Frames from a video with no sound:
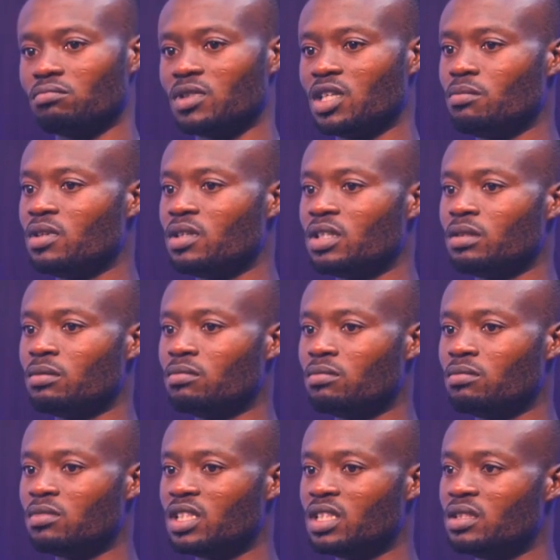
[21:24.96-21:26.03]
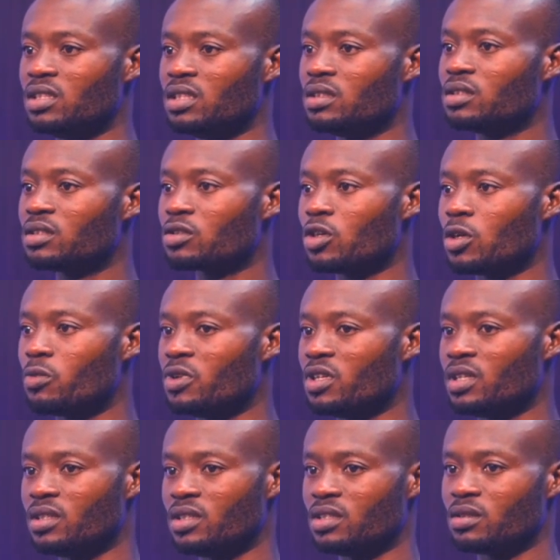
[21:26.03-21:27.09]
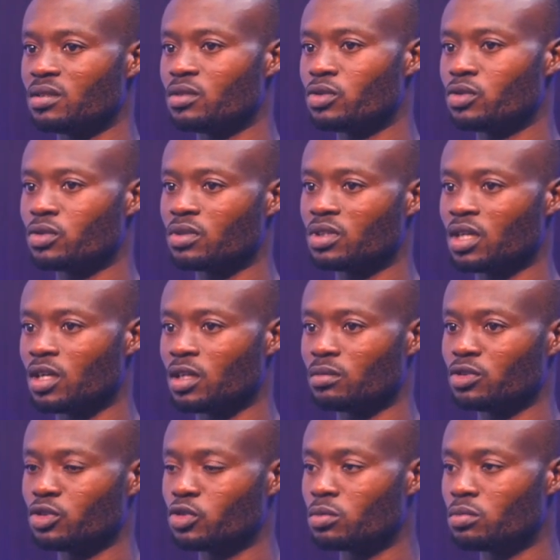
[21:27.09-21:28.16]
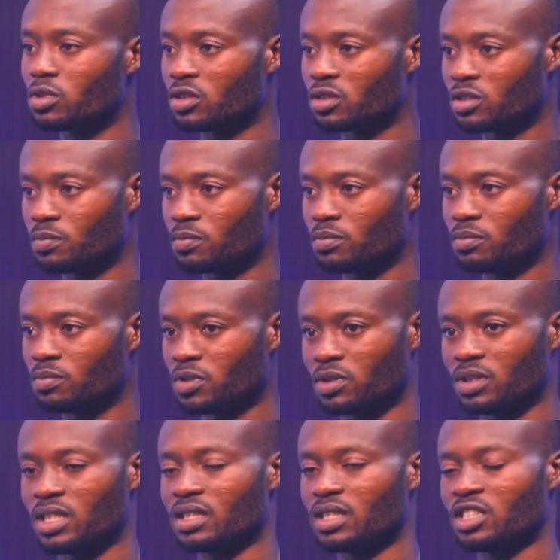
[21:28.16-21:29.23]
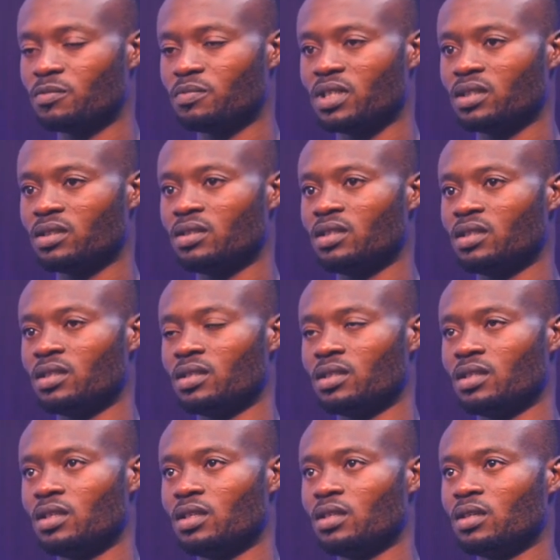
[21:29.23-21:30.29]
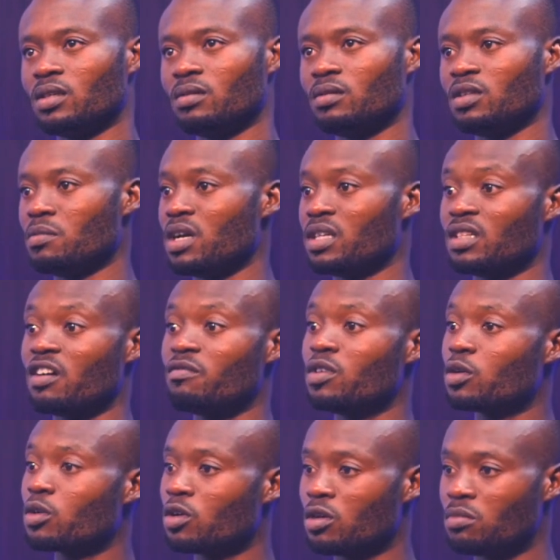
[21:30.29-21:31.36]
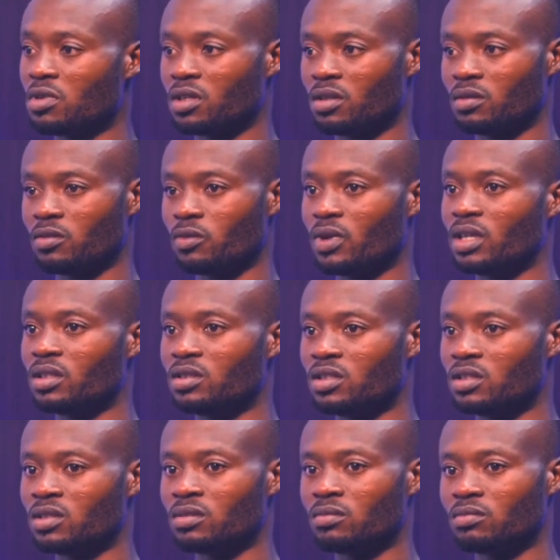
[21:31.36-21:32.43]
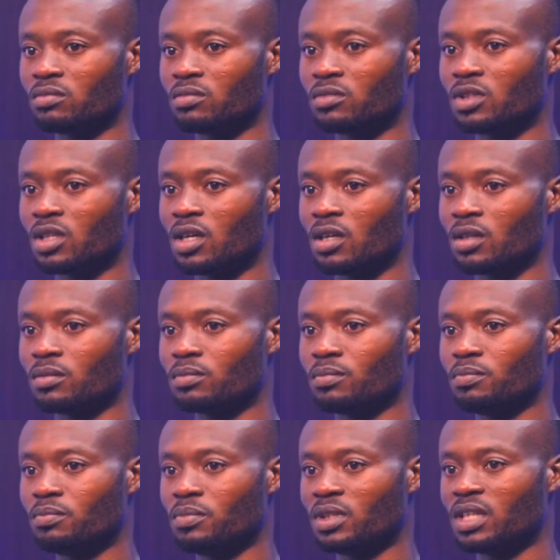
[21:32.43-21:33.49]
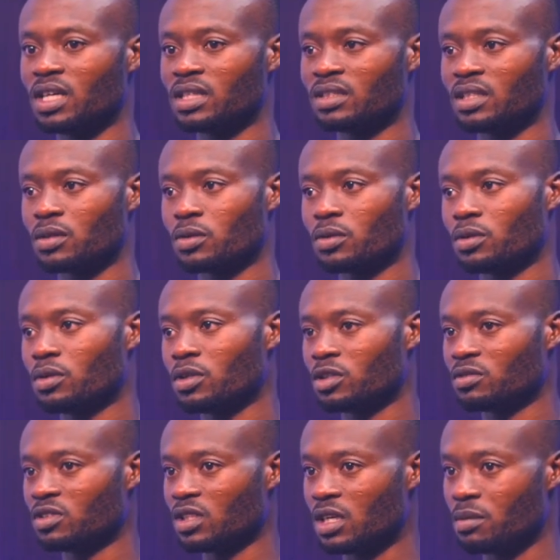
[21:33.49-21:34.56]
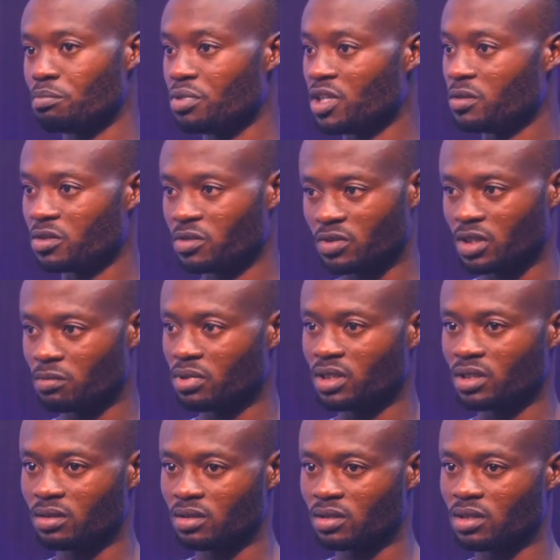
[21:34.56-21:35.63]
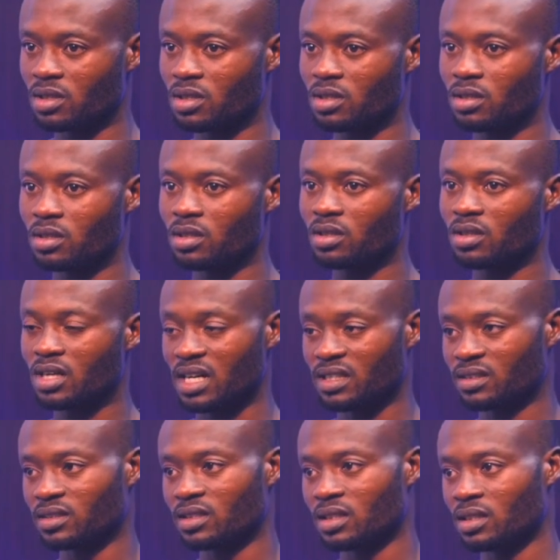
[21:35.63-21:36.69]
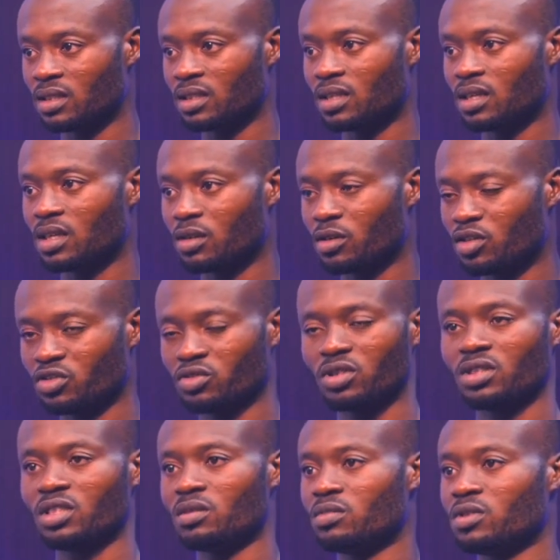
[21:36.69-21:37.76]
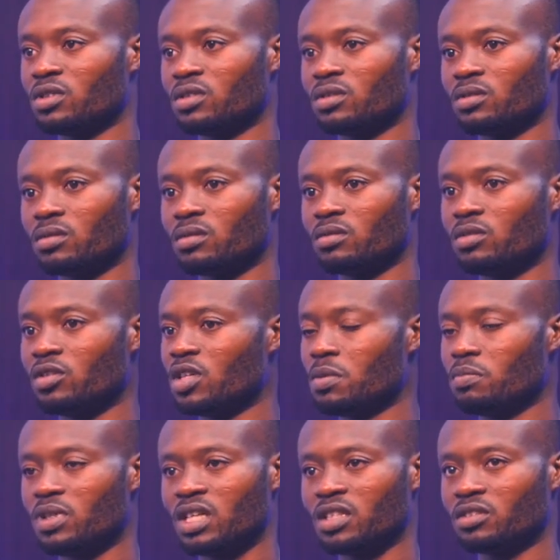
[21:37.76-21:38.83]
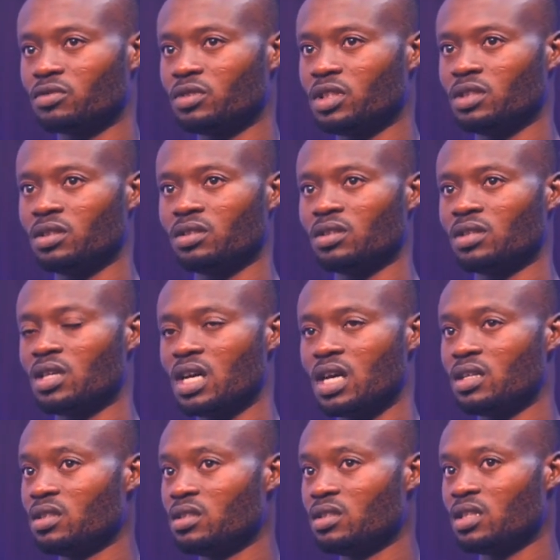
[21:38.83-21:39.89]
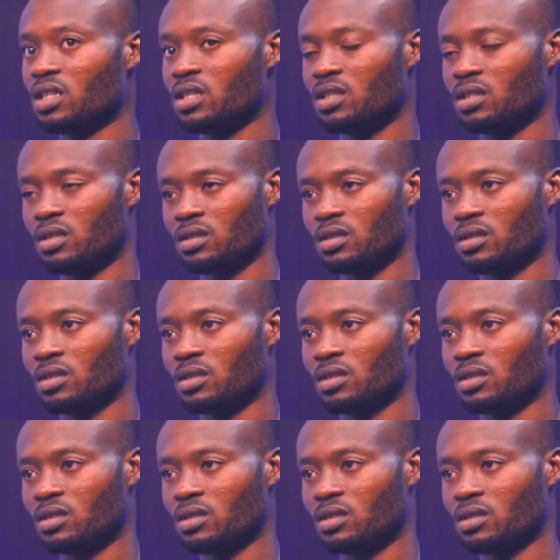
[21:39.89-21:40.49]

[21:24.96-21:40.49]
maybe they didn't come within the 2 month period that I spent there. They might have been coming when the pillars and columns and beams were being casted and consulted, but during plastering, I didn't see any.